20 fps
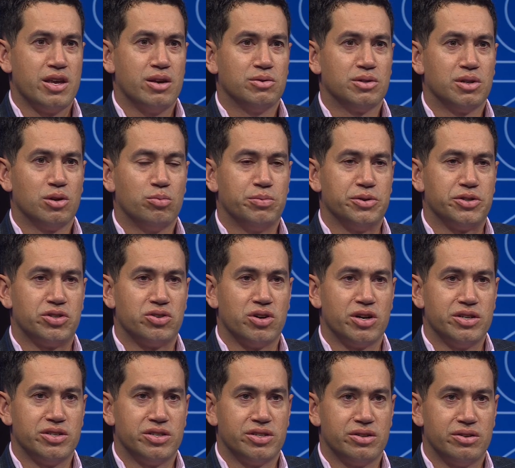It was a little bit
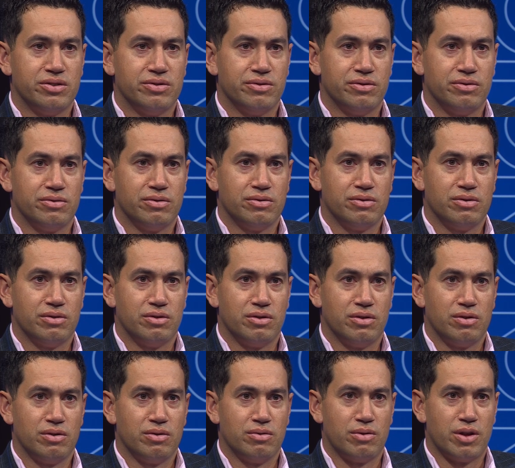strange
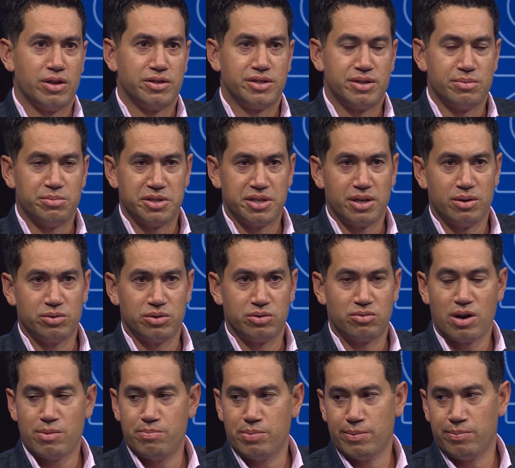as Timmy said, it was
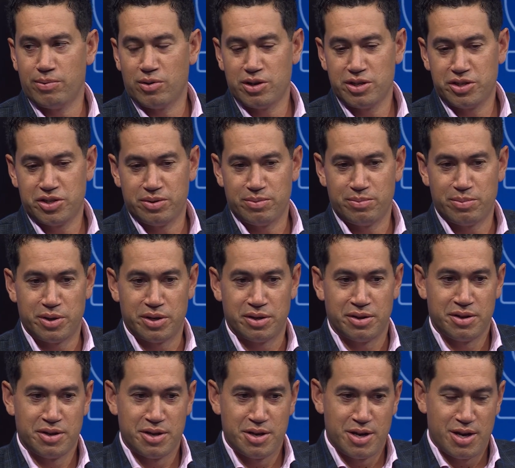great preparation, but
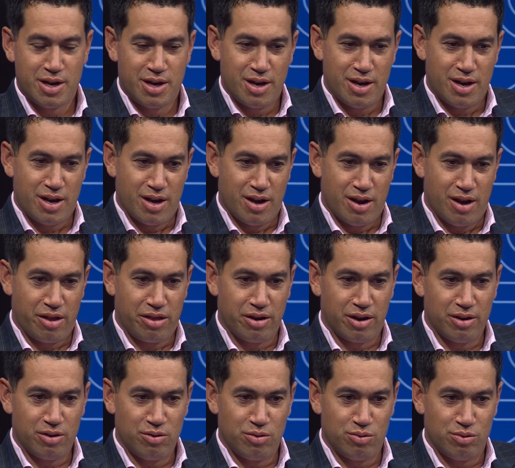I
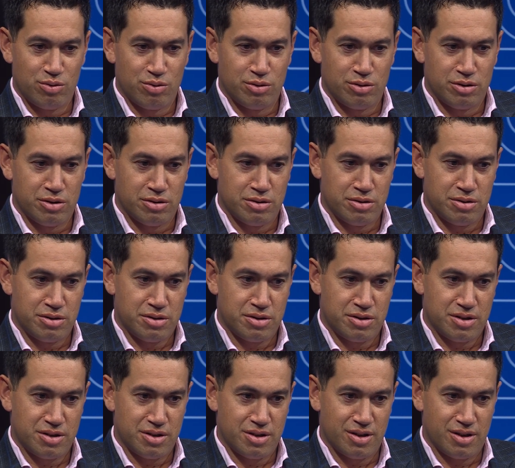think you'd
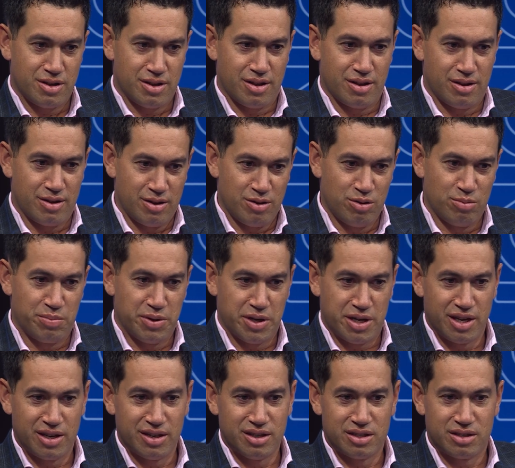be
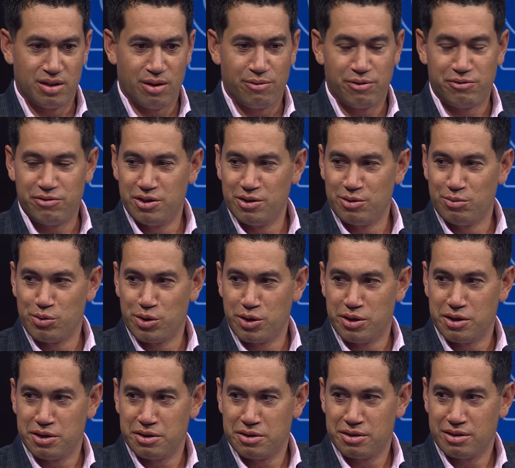kidding yourself if you didn't
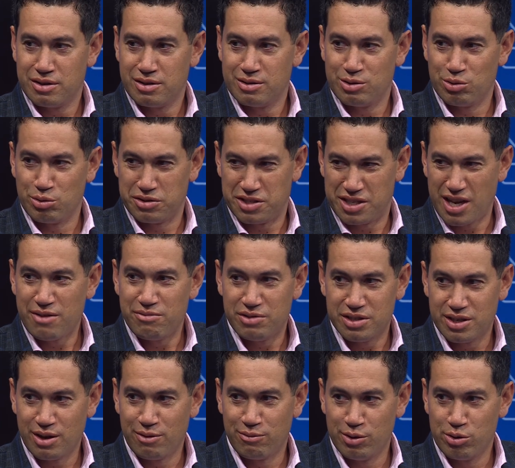want to sort of save
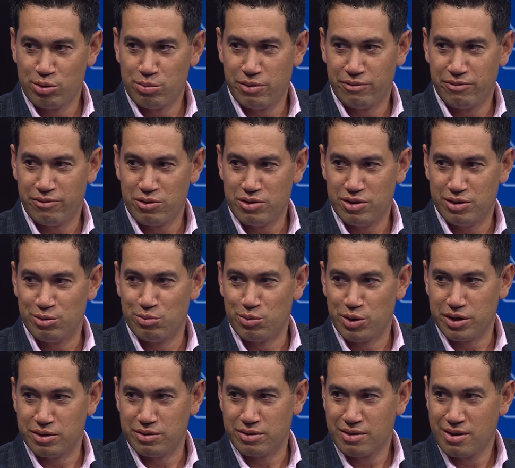yourself a little bit.
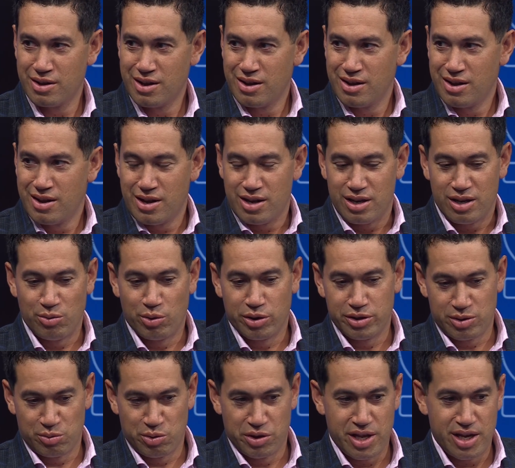You
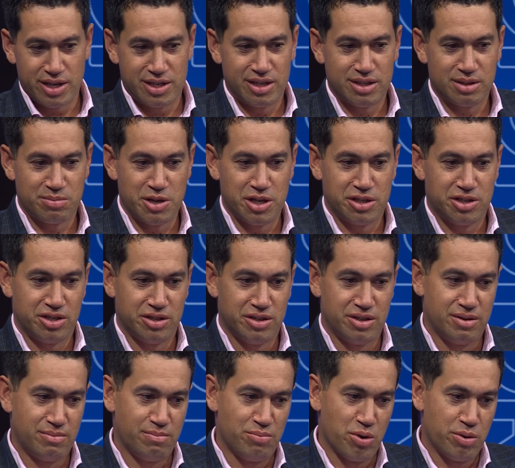wanted to win that Test match
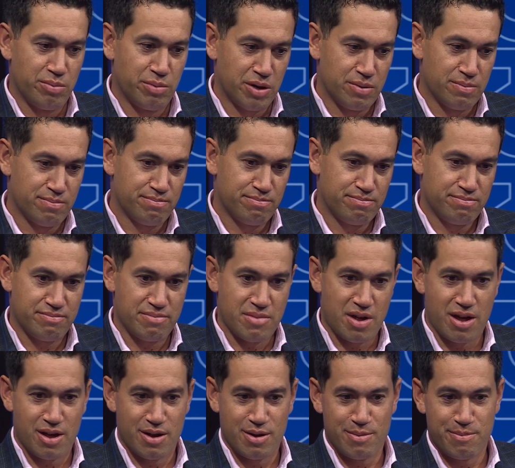in Birmingham,
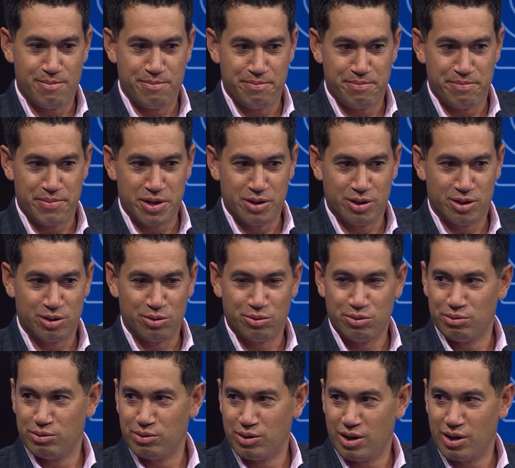but you still were